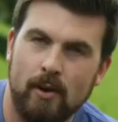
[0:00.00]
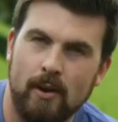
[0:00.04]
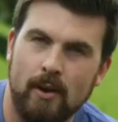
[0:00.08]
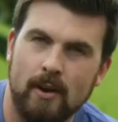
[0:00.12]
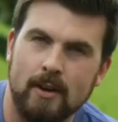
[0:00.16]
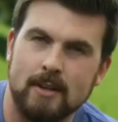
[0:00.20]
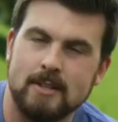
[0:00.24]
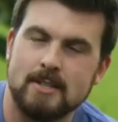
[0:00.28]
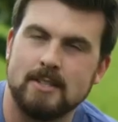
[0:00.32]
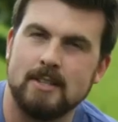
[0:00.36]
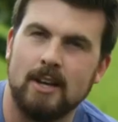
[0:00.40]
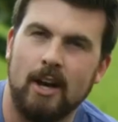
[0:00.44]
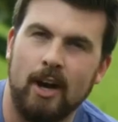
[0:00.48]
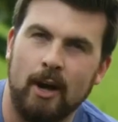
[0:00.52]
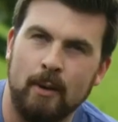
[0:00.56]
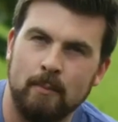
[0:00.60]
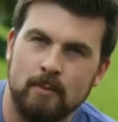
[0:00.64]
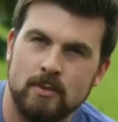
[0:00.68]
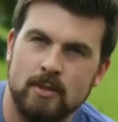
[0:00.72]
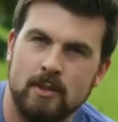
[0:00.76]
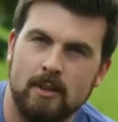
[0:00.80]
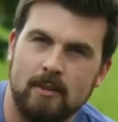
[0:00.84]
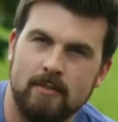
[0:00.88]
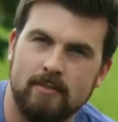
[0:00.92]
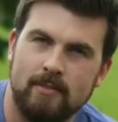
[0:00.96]
products
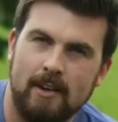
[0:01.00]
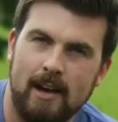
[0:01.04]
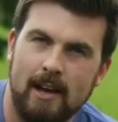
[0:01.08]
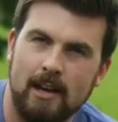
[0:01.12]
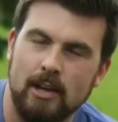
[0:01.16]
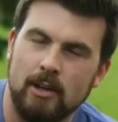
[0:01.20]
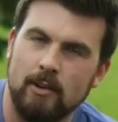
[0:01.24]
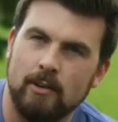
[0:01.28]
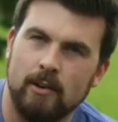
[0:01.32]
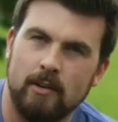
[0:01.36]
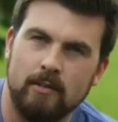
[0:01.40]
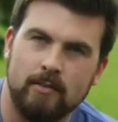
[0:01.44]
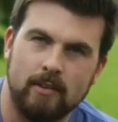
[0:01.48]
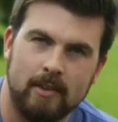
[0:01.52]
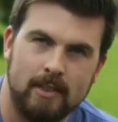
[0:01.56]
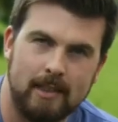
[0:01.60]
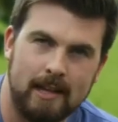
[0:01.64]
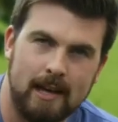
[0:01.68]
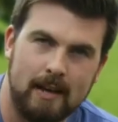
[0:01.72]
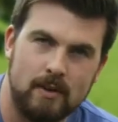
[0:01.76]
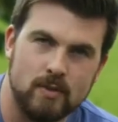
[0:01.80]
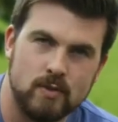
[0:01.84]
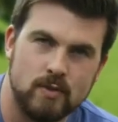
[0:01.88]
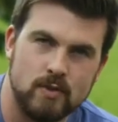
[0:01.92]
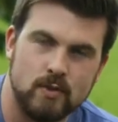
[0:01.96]
up to the value of
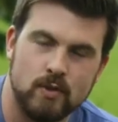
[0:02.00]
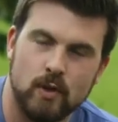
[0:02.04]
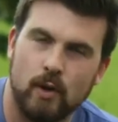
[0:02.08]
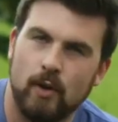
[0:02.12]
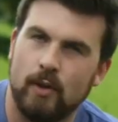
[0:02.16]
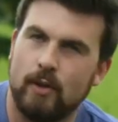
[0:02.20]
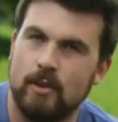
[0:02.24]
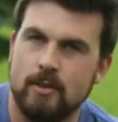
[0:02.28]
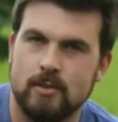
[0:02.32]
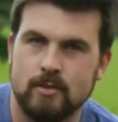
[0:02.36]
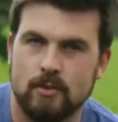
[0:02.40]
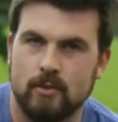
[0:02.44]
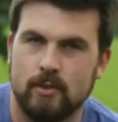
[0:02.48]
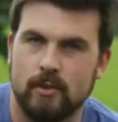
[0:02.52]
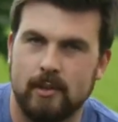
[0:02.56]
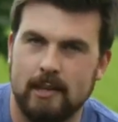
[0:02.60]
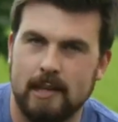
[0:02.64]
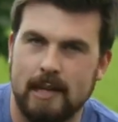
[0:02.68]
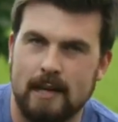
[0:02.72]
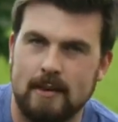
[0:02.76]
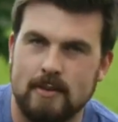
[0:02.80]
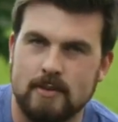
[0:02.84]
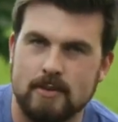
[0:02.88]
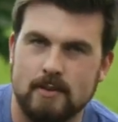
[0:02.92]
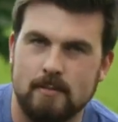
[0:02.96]
$1,000 or
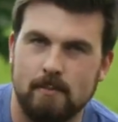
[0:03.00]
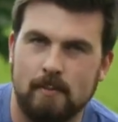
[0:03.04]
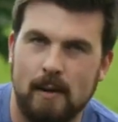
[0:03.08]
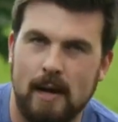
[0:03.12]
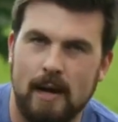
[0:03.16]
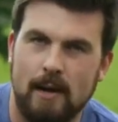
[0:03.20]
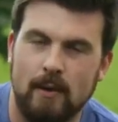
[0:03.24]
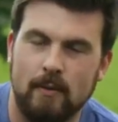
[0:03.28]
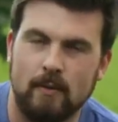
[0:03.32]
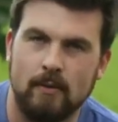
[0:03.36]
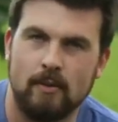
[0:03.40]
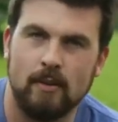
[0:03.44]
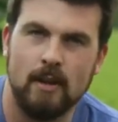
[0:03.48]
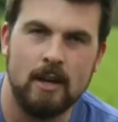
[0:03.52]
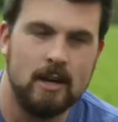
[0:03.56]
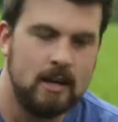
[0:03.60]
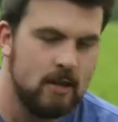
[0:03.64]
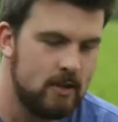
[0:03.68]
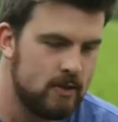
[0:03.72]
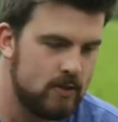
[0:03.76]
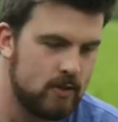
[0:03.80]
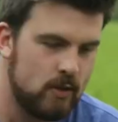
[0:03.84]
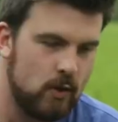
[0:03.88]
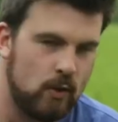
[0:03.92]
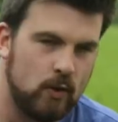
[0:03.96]
£1,000.
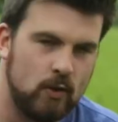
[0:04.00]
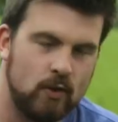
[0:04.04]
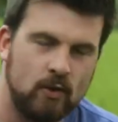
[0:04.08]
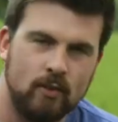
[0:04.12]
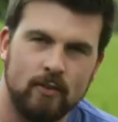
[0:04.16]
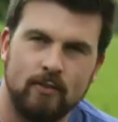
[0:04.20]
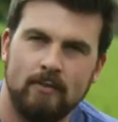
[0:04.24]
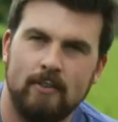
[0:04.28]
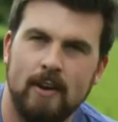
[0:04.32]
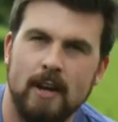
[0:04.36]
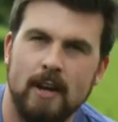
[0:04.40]
So, your